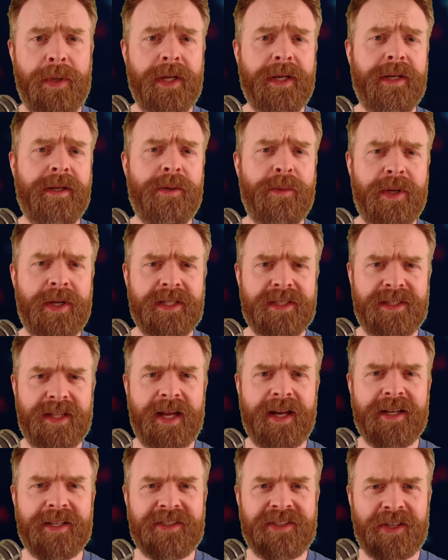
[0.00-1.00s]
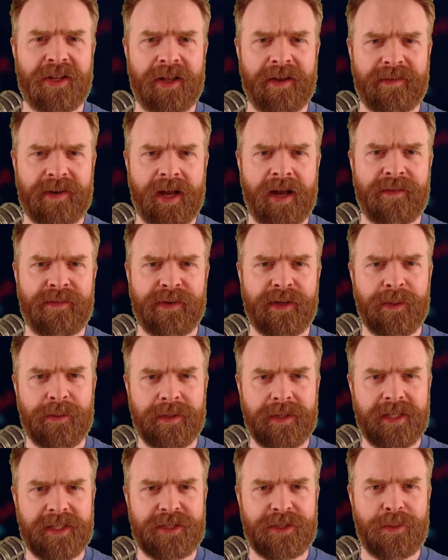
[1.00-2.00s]
But anyways, that is all I've got for you
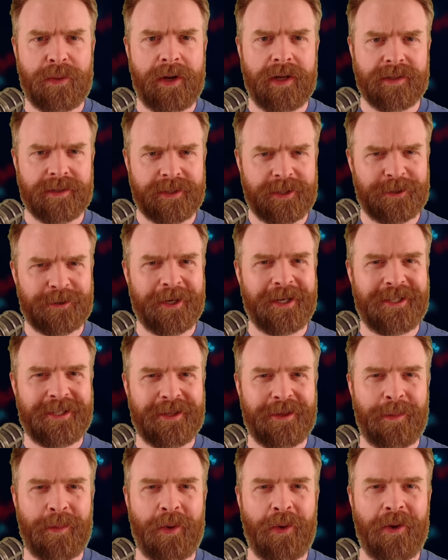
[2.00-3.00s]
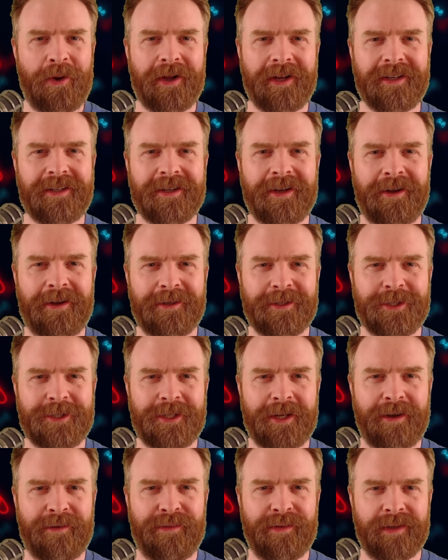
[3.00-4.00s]
in this one. Straight to the point, all
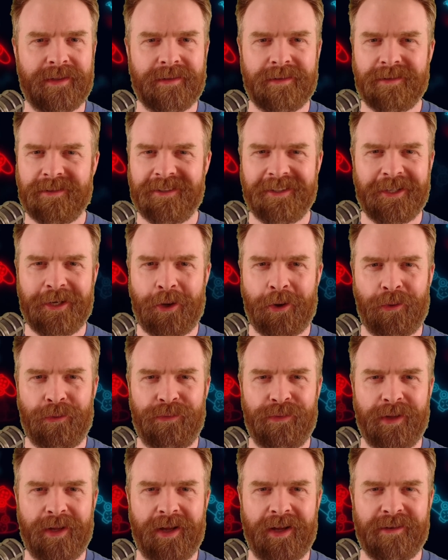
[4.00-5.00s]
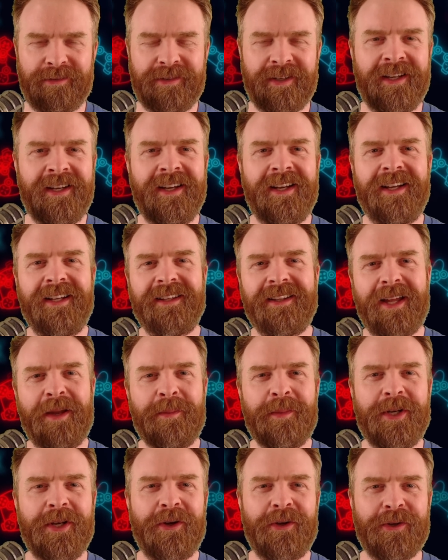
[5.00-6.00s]
stuff and no fluff. Let
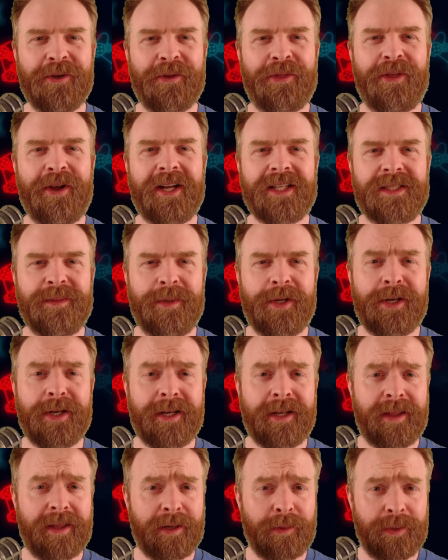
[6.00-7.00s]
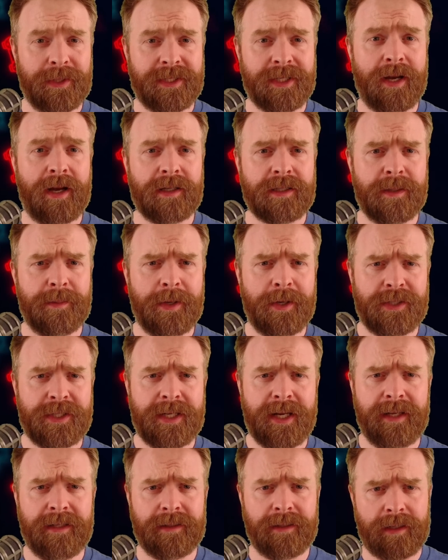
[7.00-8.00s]
me know your thoughts about anything we talked about
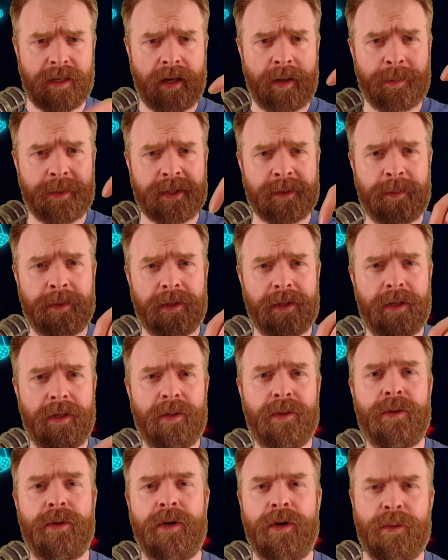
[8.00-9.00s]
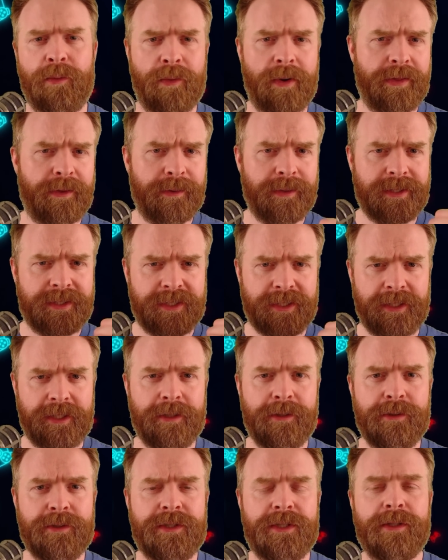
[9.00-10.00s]
today in the comments below, whether it's
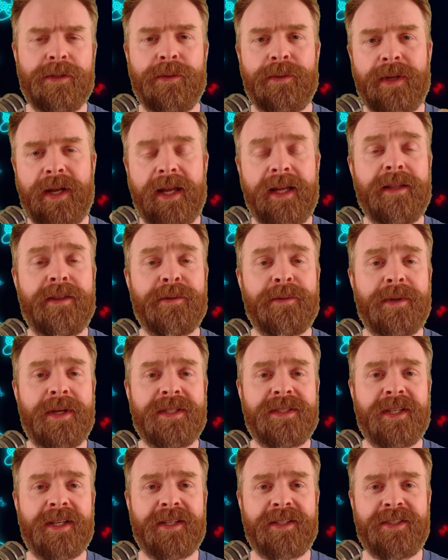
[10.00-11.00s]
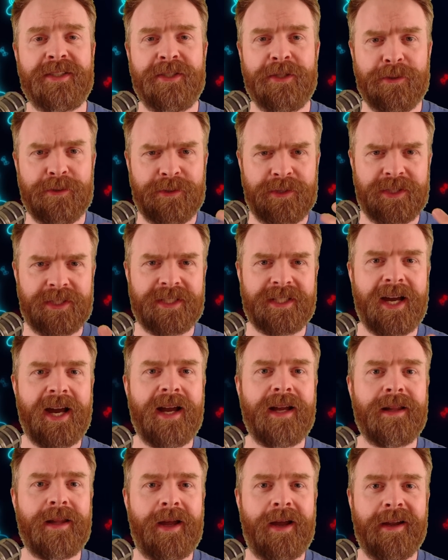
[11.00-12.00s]
Yuzu, AetherSX two,
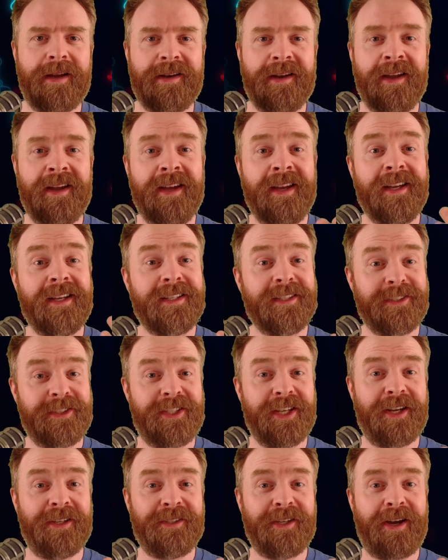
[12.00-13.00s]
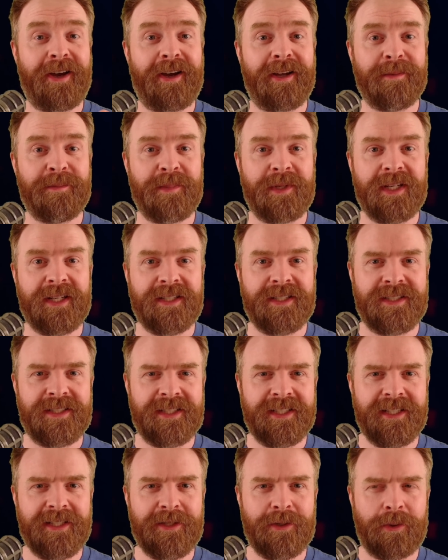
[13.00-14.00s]
Skyline, Zelda on P
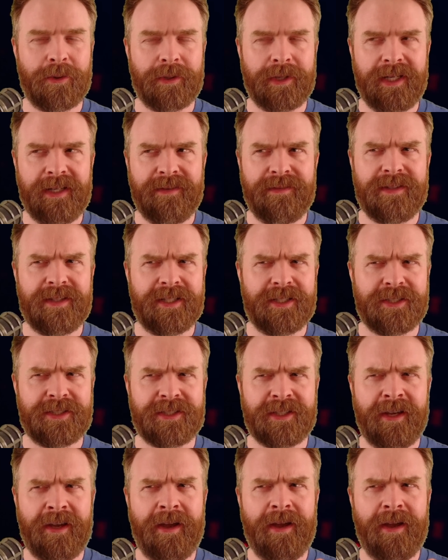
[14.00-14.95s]
C, or even this